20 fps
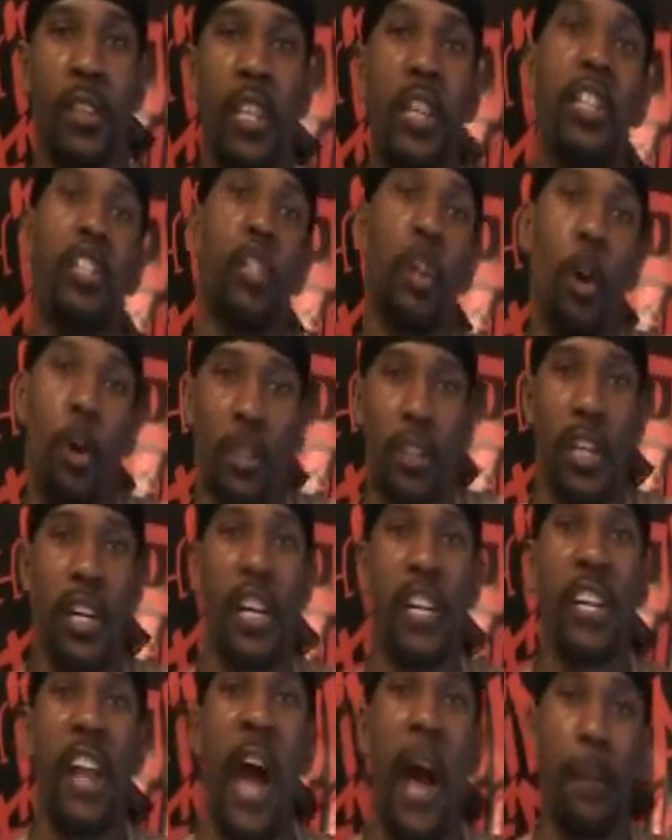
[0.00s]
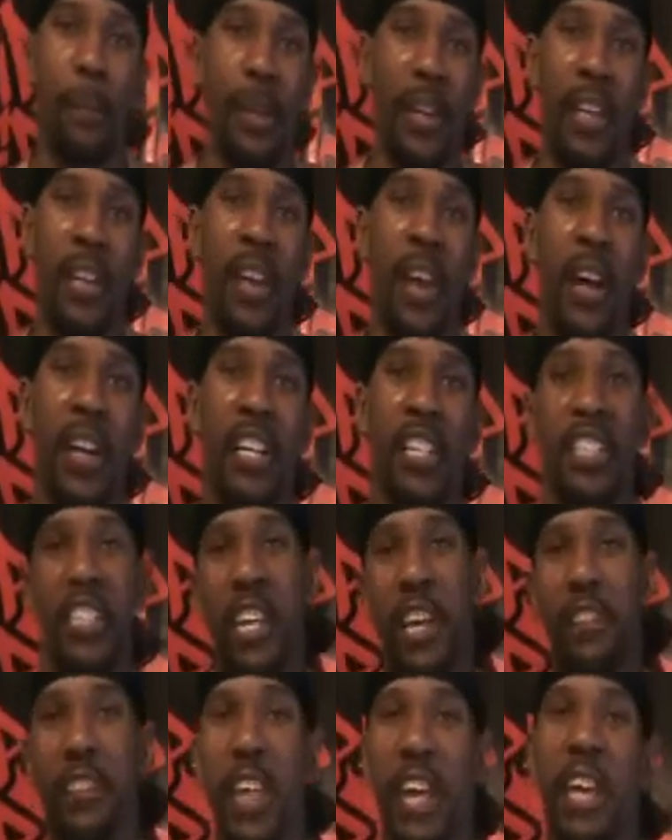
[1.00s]
to talk to Konami to
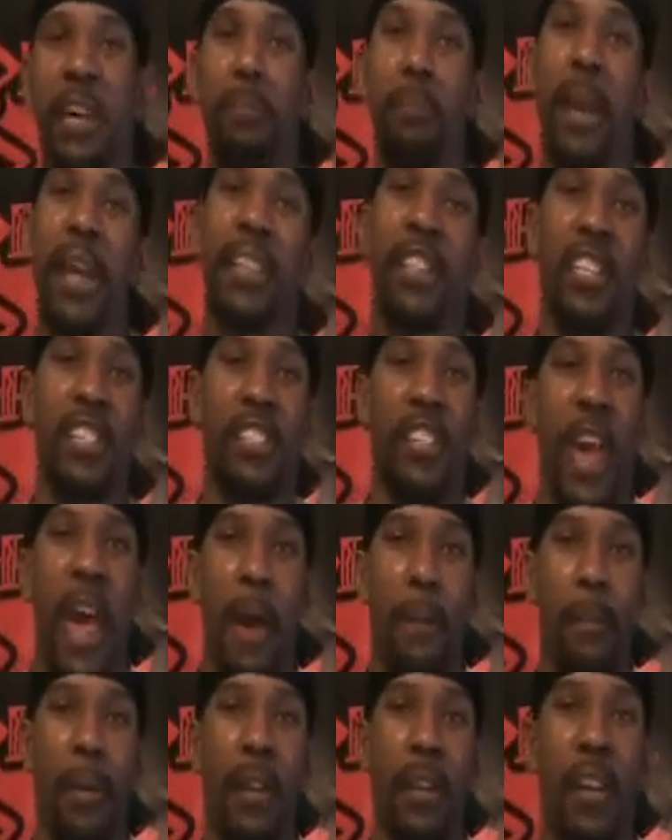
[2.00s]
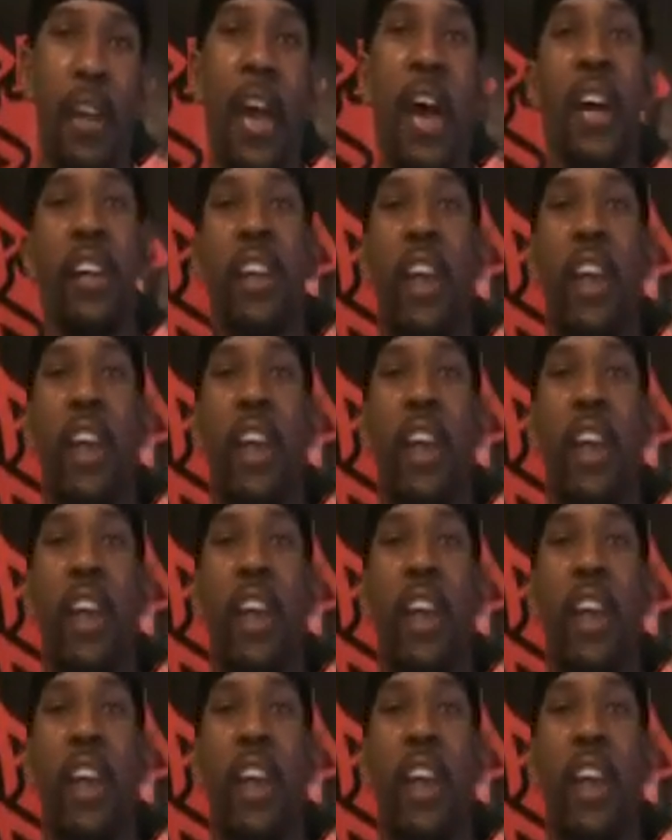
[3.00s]
see if they can make this happen.